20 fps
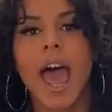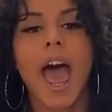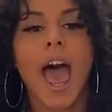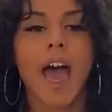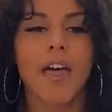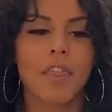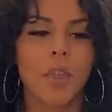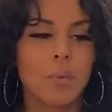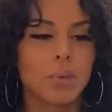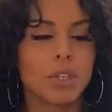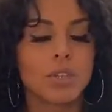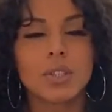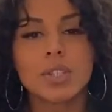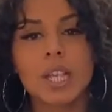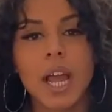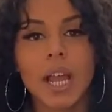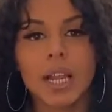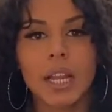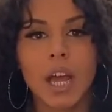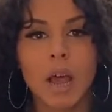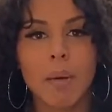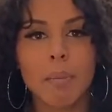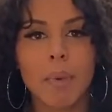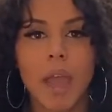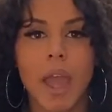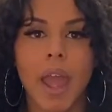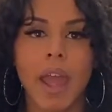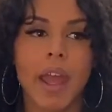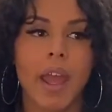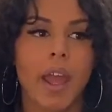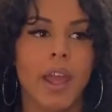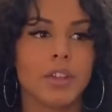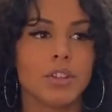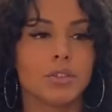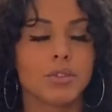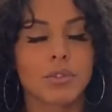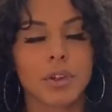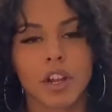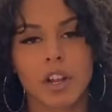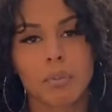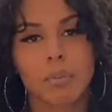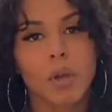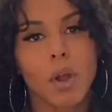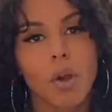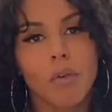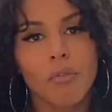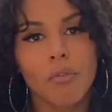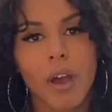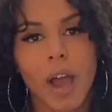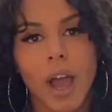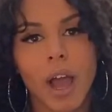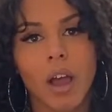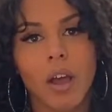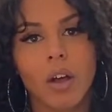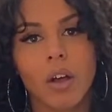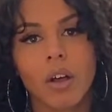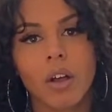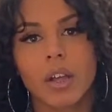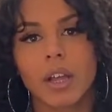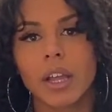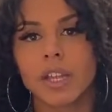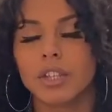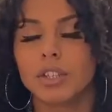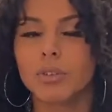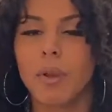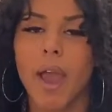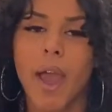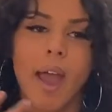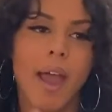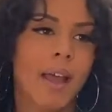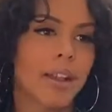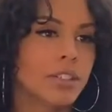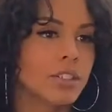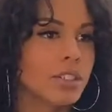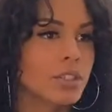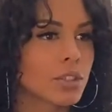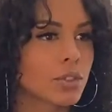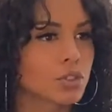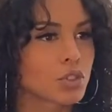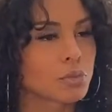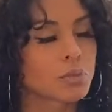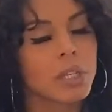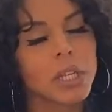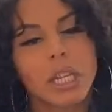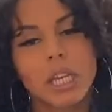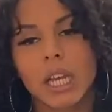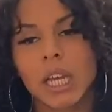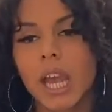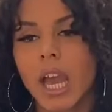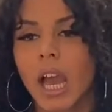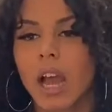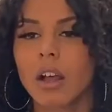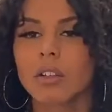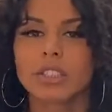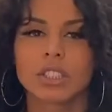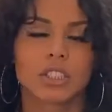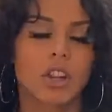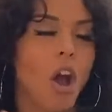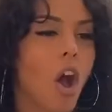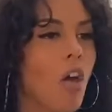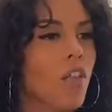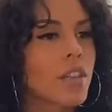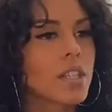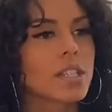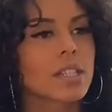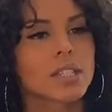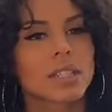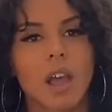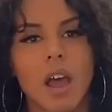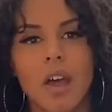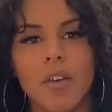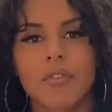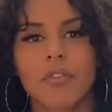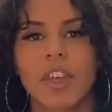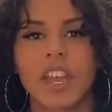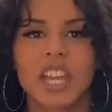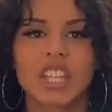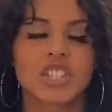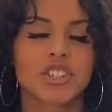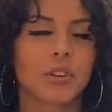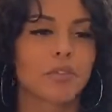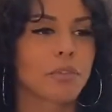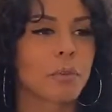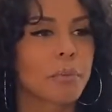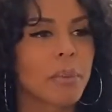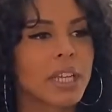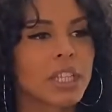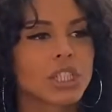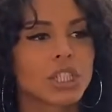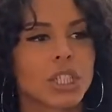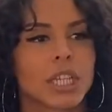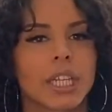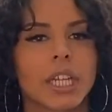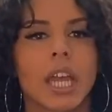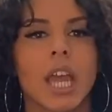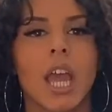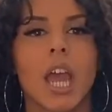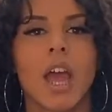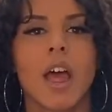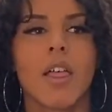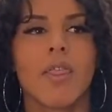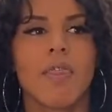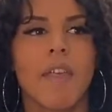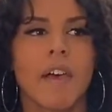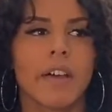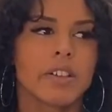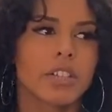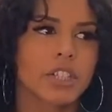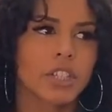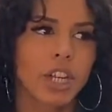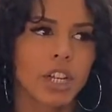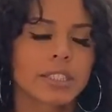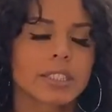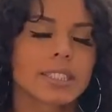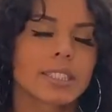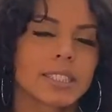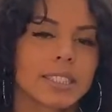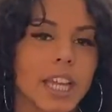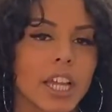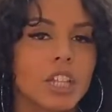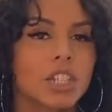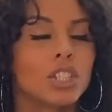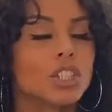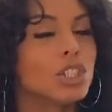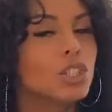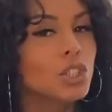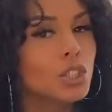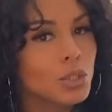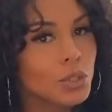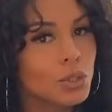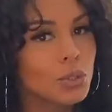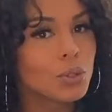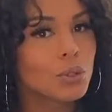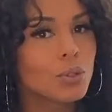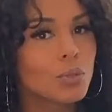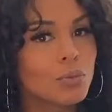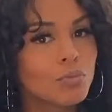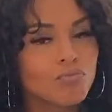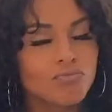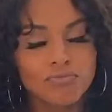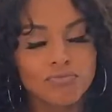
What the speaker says: And then when you sign up and you create a profile and you add your social media accounts and all this stuff, they get your information, they'll start to send you